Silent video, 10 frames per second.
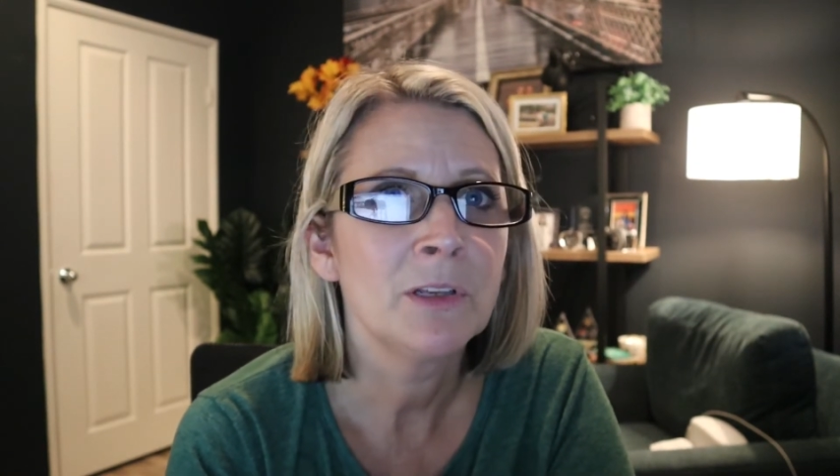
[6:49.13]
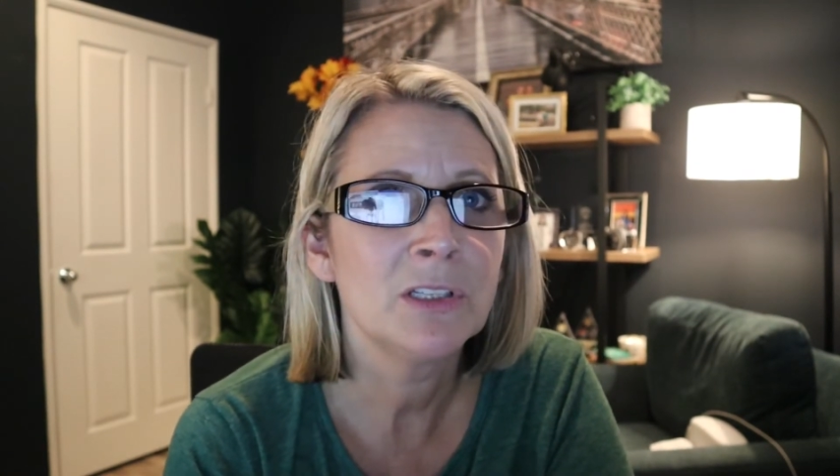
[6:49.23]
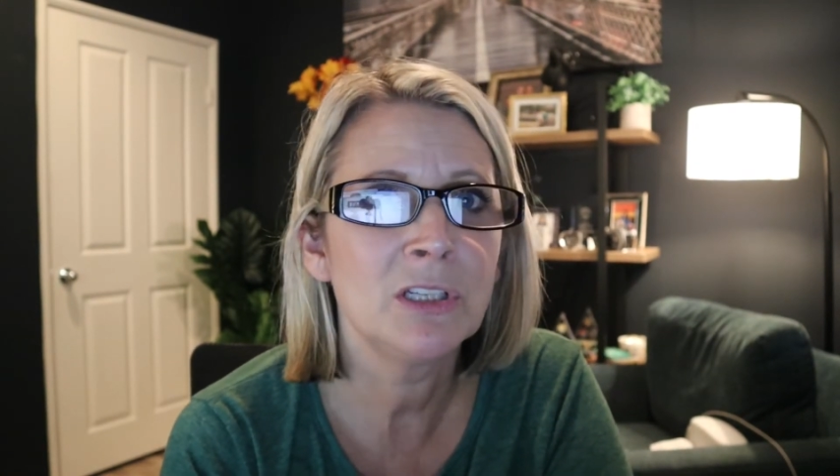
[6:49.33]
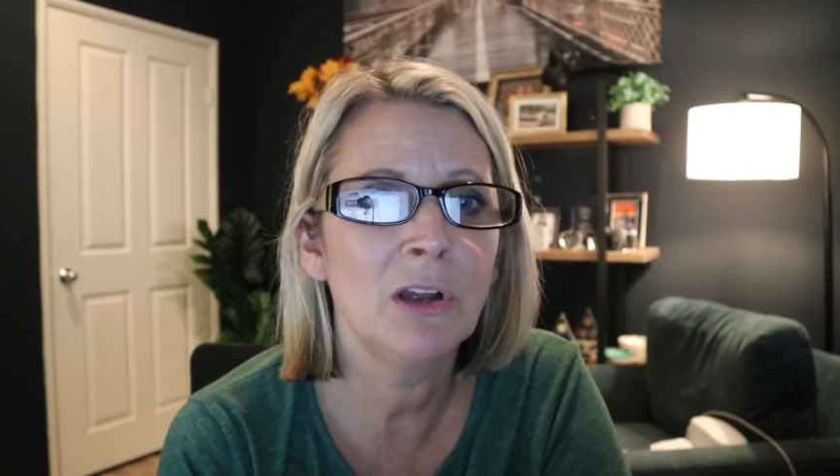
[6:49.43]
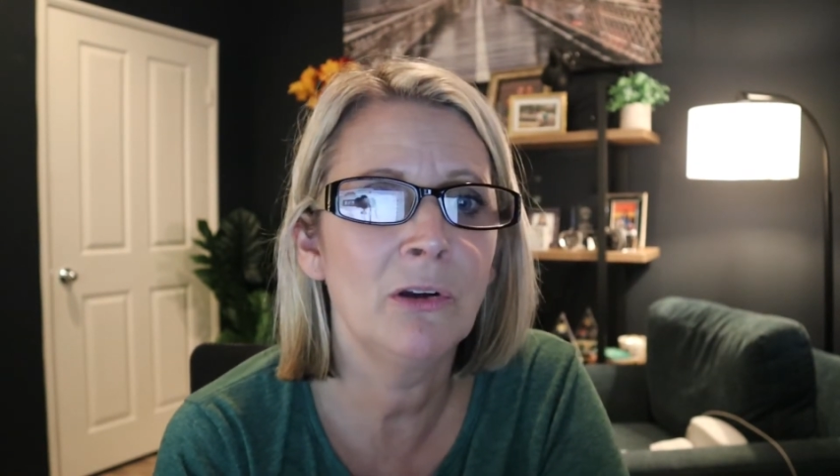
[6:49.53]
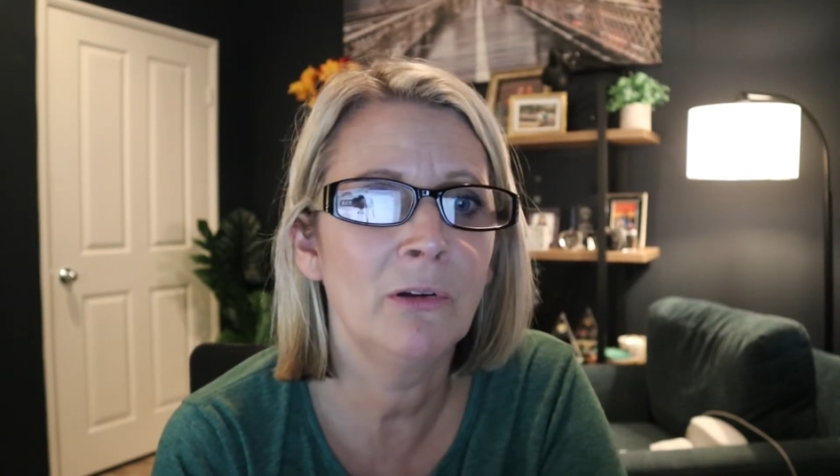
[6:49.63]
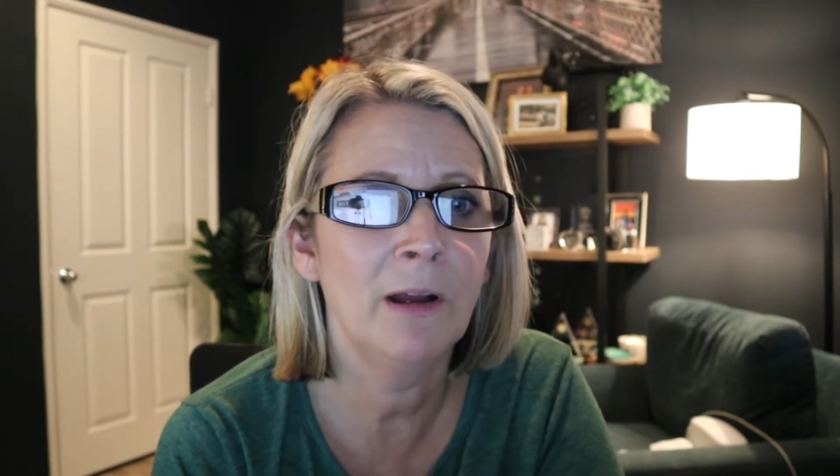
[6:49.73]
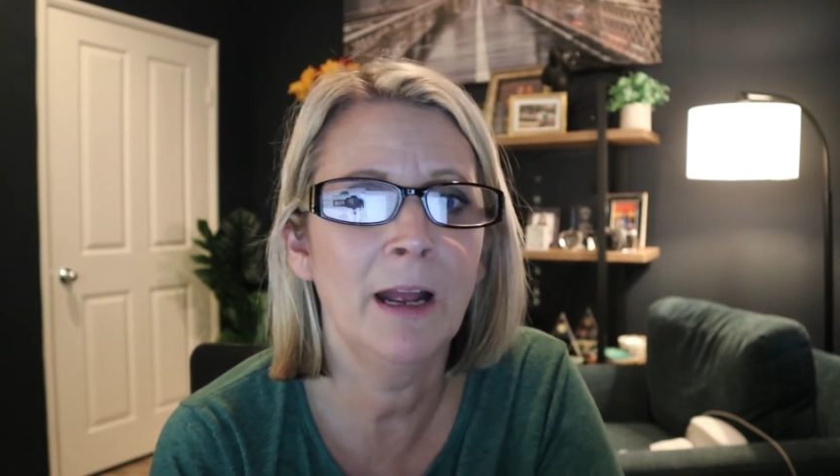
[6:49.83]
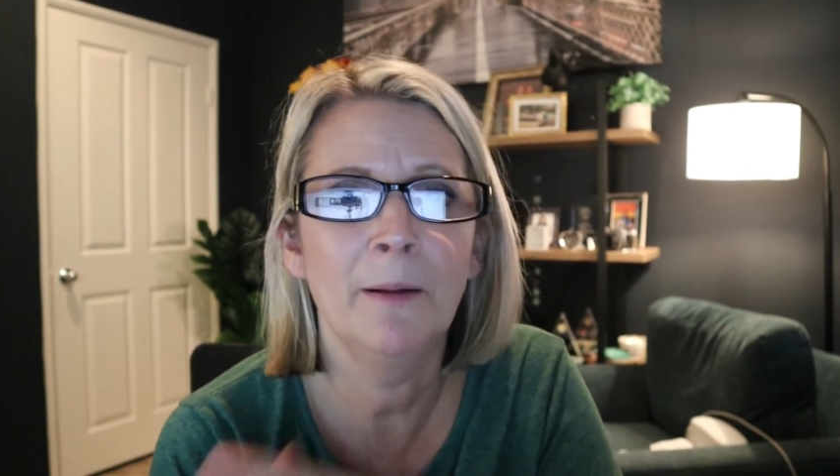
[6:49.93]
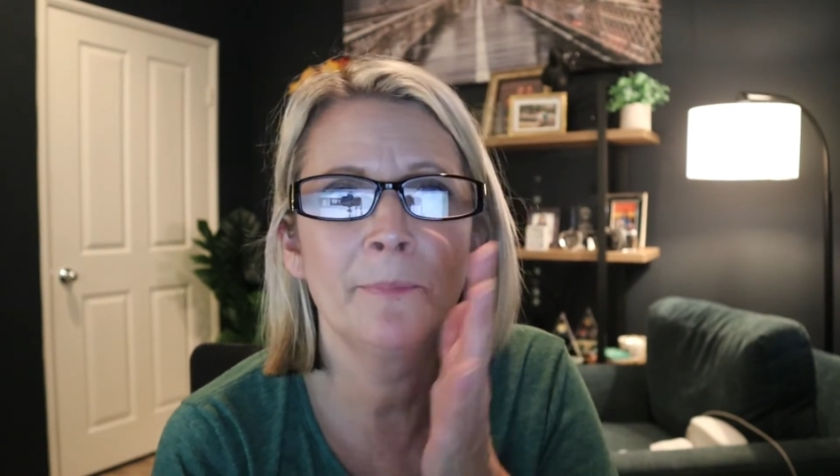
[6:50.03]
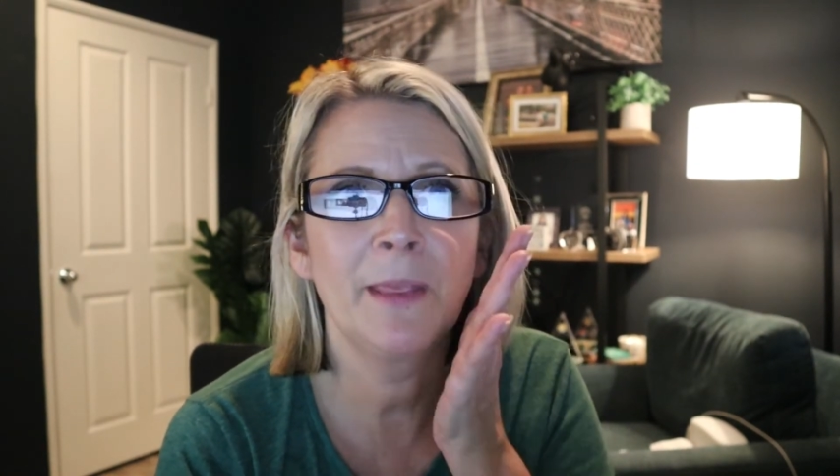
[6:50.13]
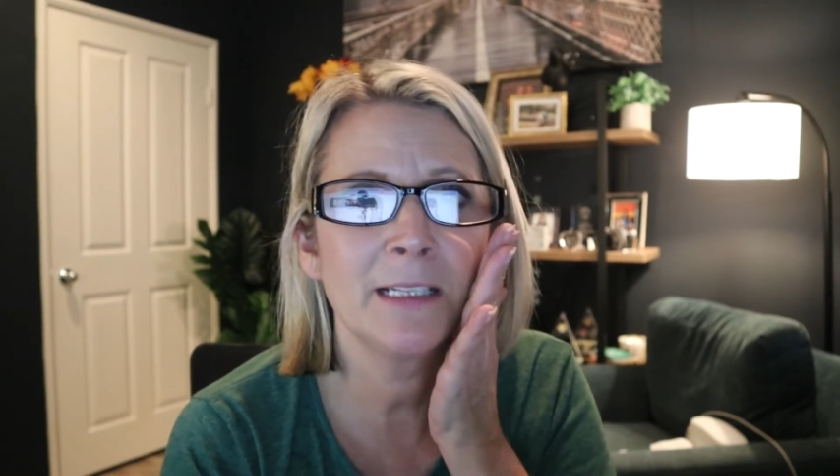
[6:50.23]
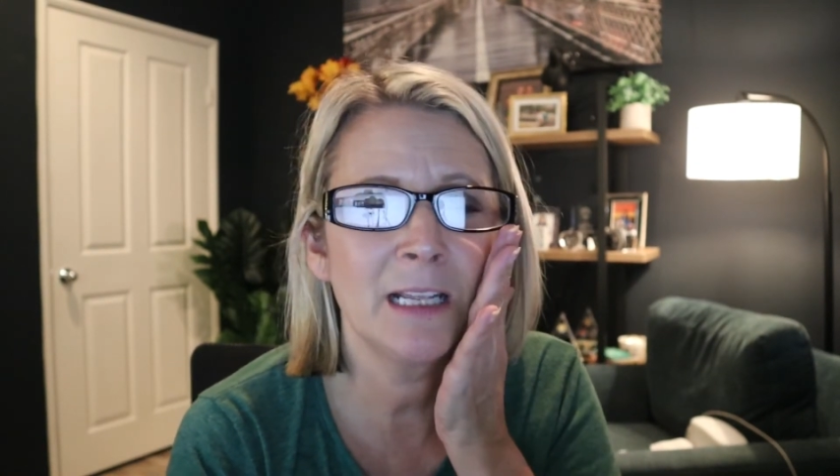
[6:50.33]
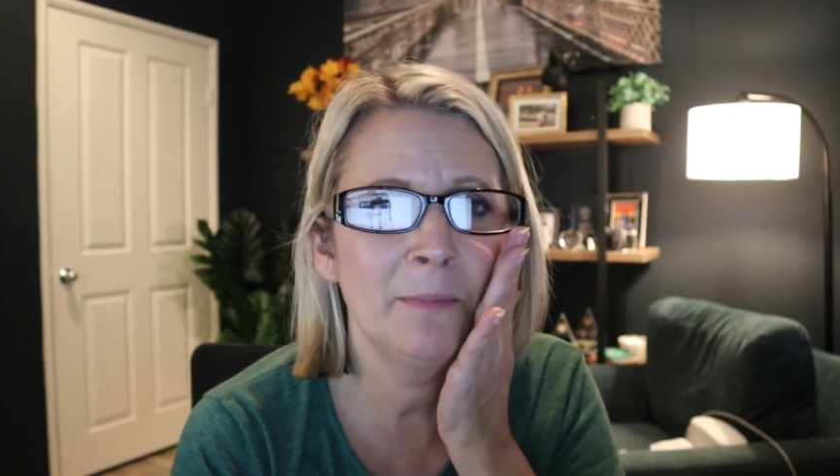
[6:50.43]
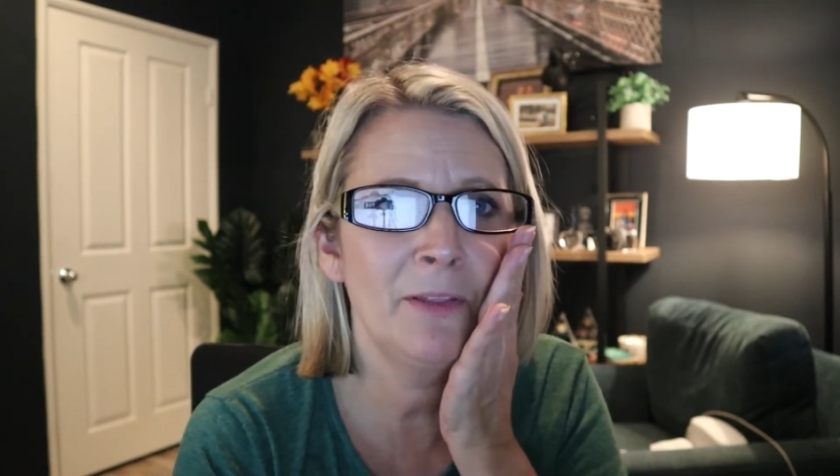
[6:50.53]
So um, that's gonna